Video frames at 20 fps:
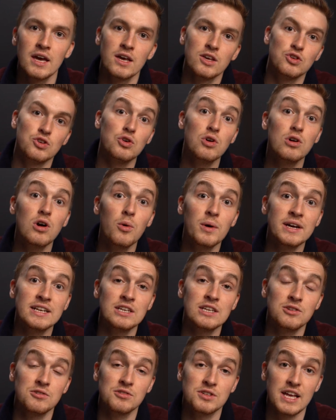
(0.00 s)
You go in
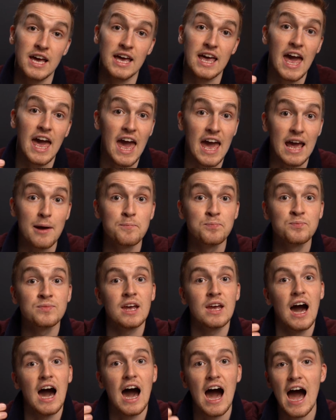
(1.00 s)
and you say, hey,
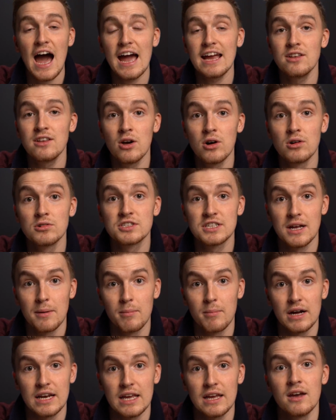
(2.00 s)
I know
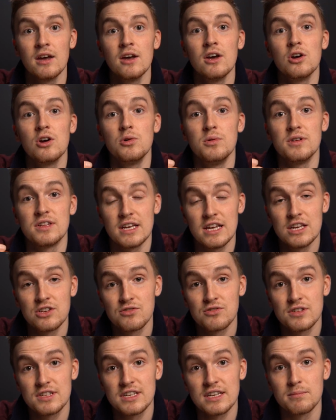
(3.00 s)
somebody who is
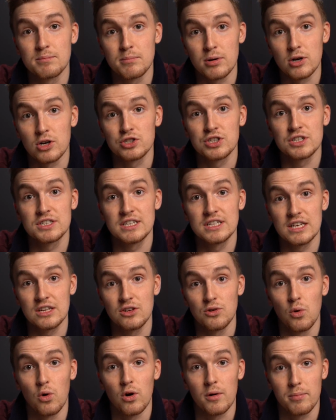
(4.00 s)
interested in purchasing
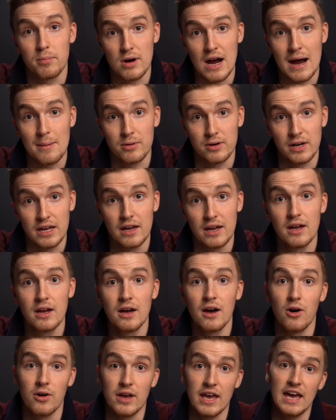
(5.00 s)
your property,
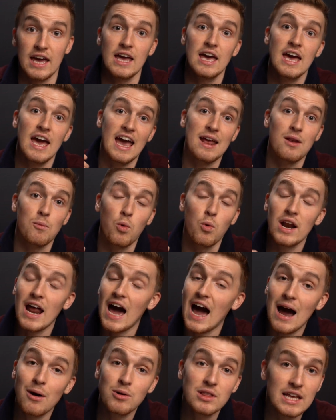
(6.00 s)
okay? And what
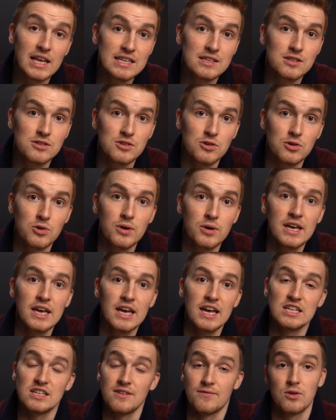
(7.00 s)
I would like to do
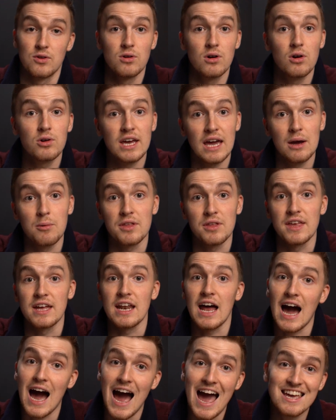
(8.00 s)
is, if you're okay with
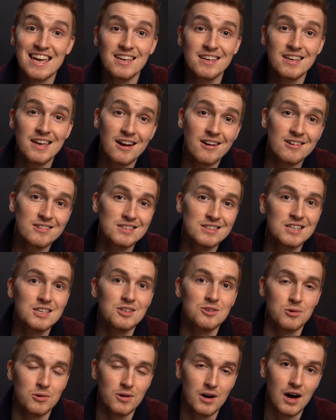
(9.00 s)
it, I can guarantee
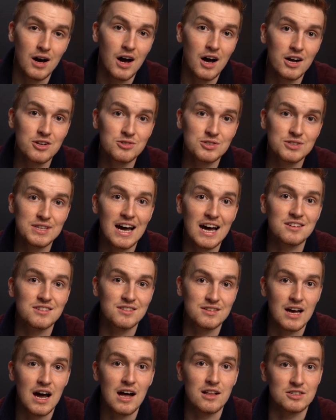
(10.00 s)
you
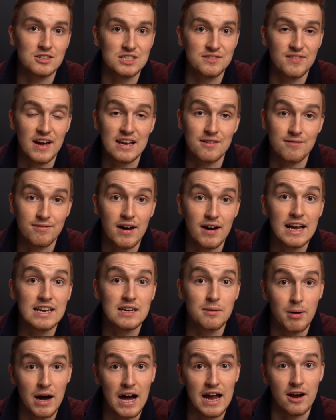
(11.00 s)
$100,000 if I can find
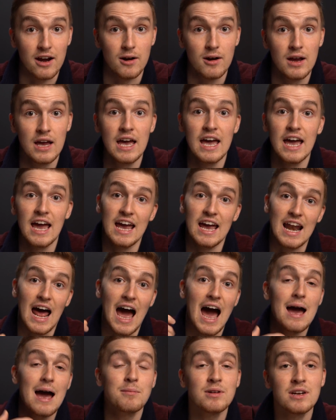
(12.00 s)
a buyer. And
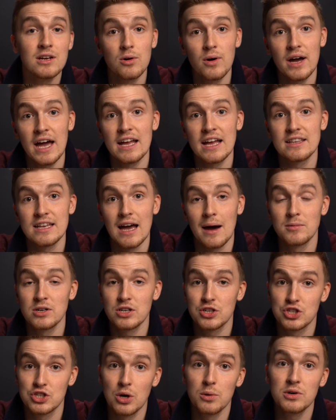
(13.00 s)
I'm going to go ahead and I'm going
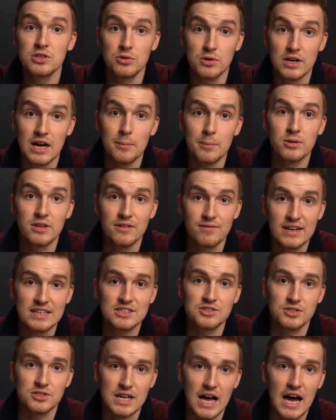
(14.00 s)
to show it to a couple
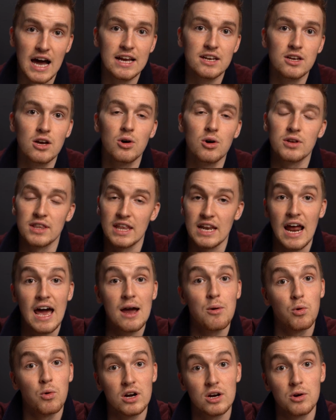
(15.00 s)
investors I know and that I
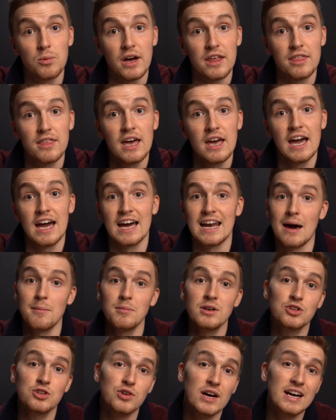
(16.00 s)
work with, and I'm
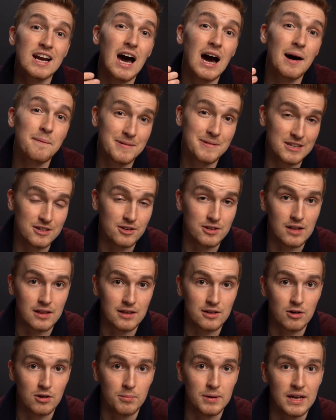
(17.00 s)
going to try to upsell it a
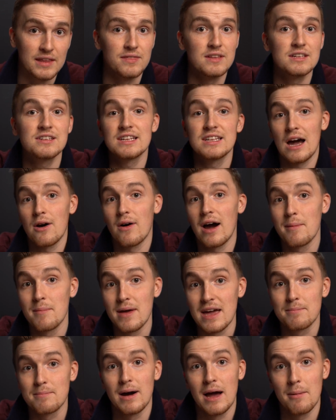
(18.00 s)
little bit. This is how I
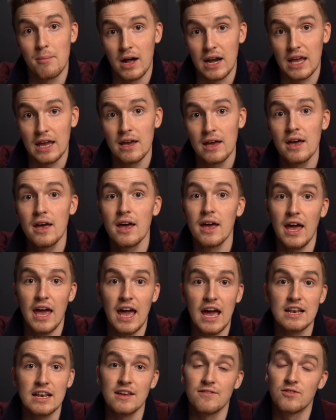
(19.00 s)
make my money.
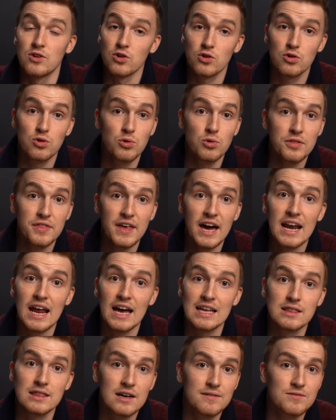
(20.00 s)
And if you're cool with that,
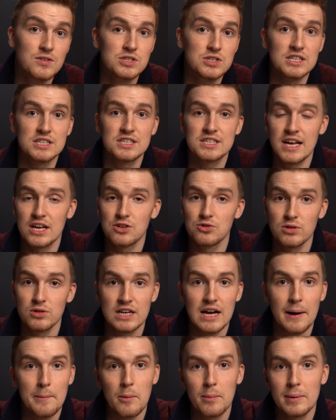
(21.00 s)
I'd love to just schedule a
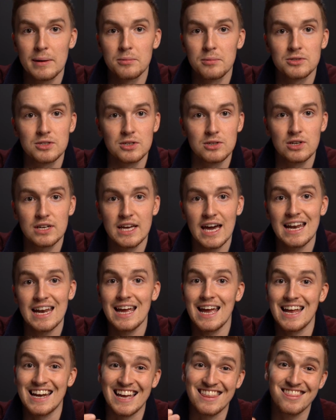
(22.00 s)
couple people to look at
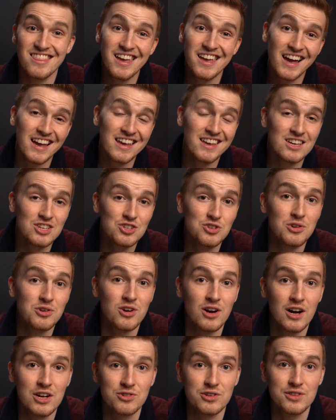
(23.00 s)
it, and I think I can get you
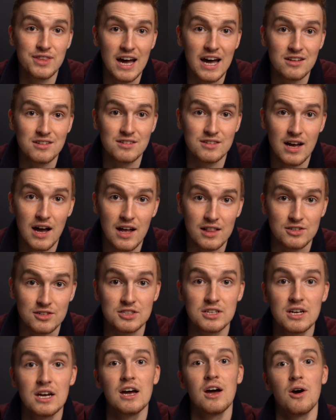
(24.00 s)
your
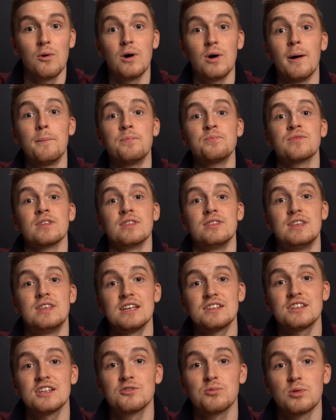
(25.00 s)
$100,000. Well,
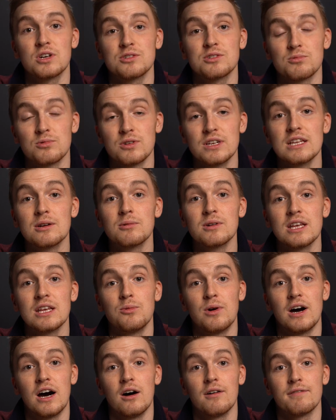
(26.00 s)
this has worked really, really
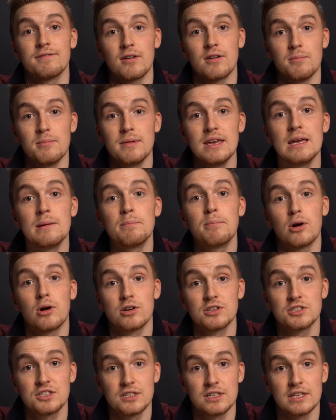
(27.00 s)
well for me
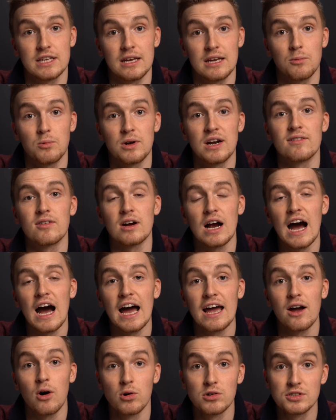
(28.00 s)
personally whenever
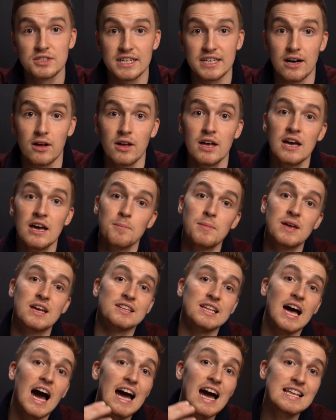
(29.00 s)
I wholesale,
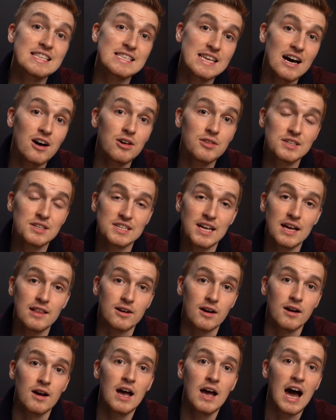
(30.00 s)
because I tell the
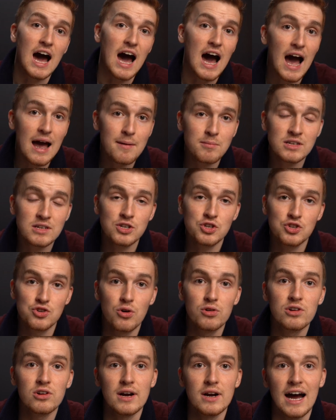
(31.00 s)
seller, I'm going to
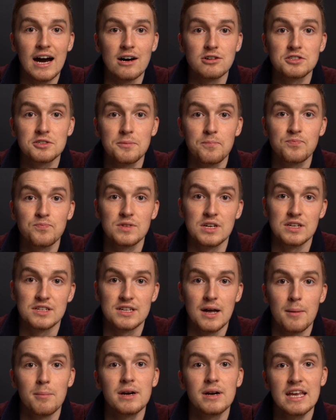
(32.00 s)
show your house to
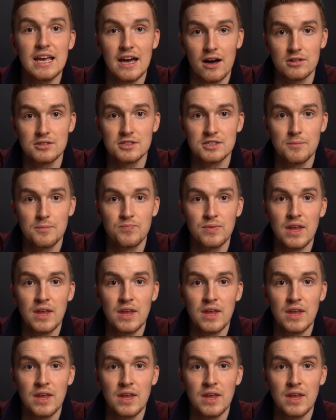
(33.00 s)
somebody else,